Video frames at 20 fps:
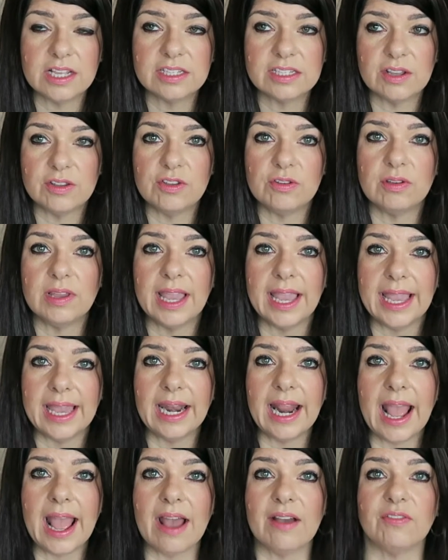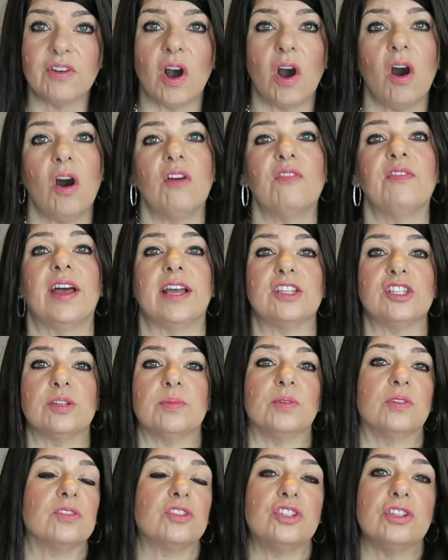So you can have all
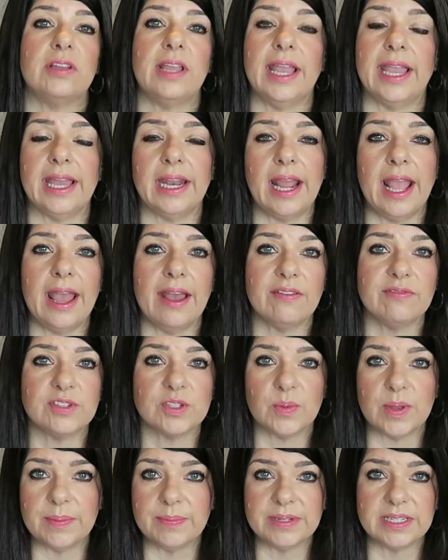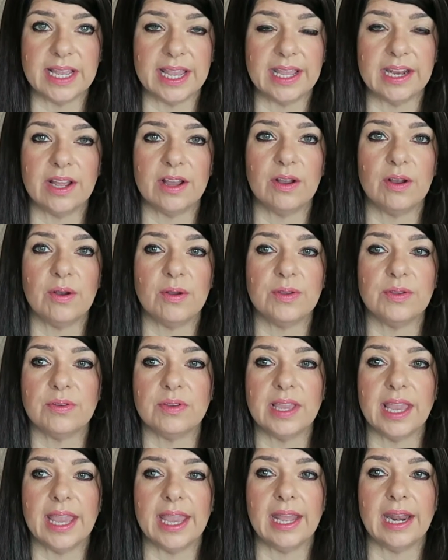vegetables. You can have sweet potato, you
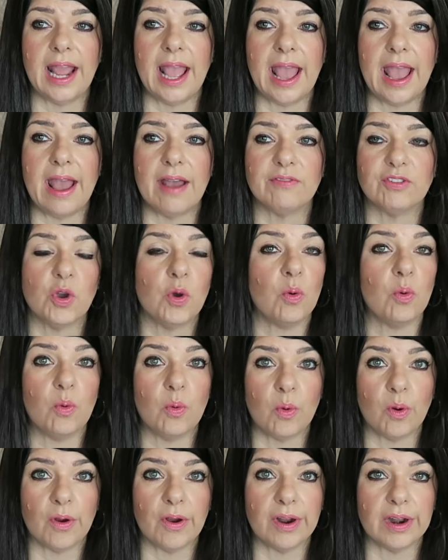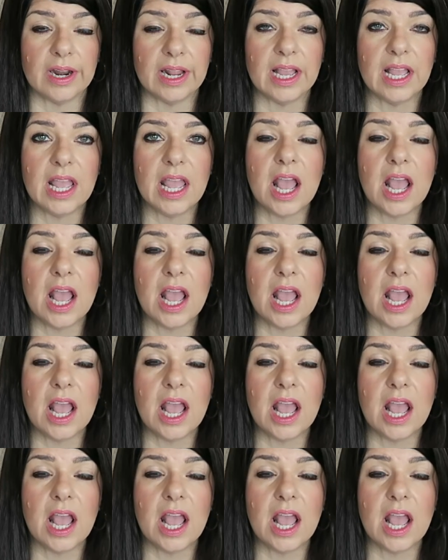can have corn.